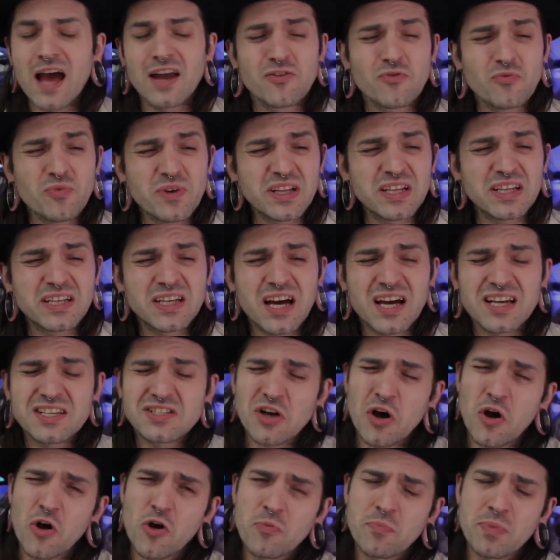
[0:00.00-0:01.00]
and a really nice
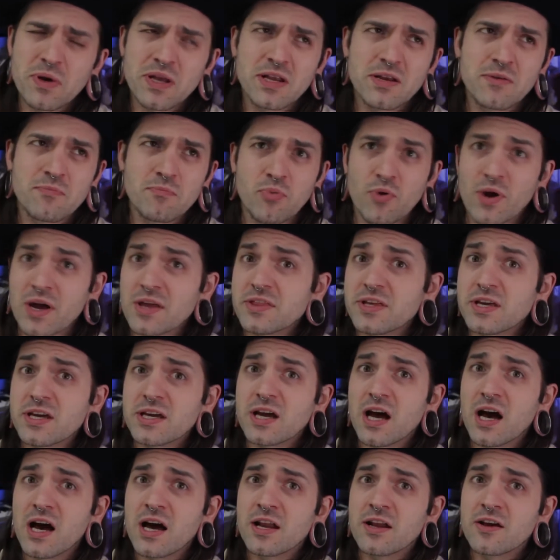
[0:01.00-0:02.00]
open and breathy
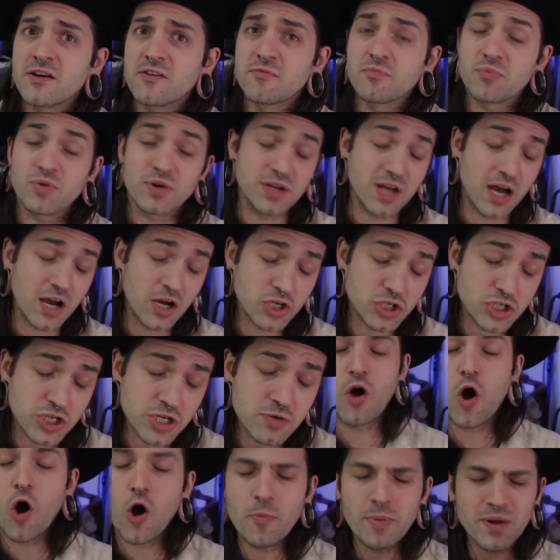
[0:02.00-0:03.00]
kind of
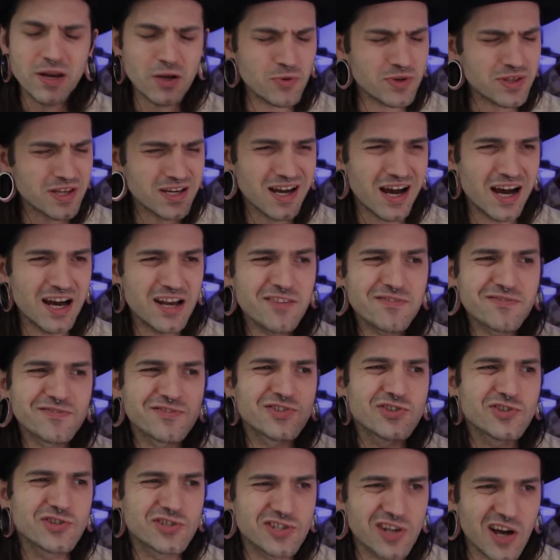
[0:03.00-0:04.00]
production. Opening with a kind
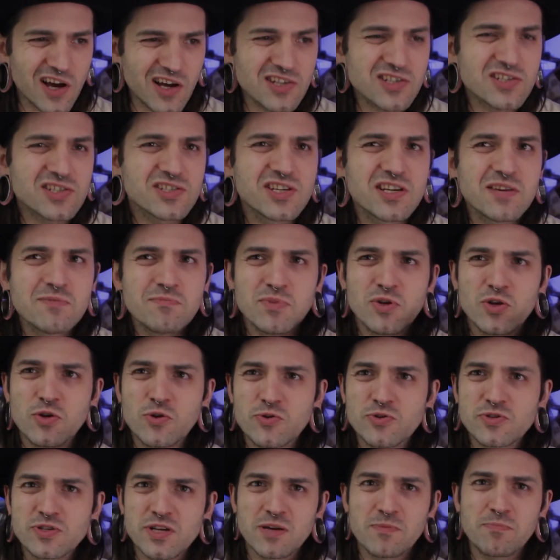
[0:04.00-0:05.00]
of dusty
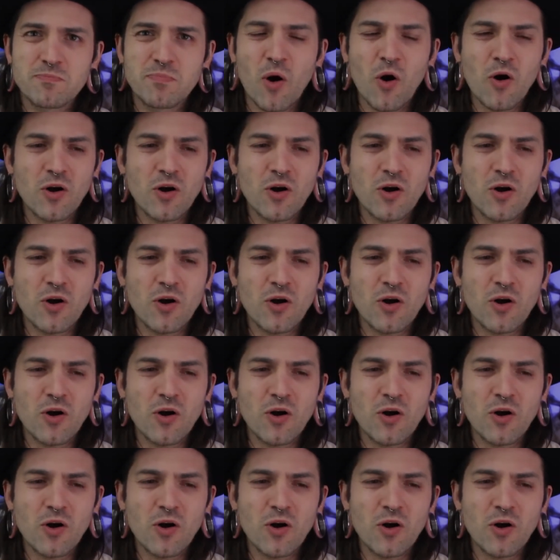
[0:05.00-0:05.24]
music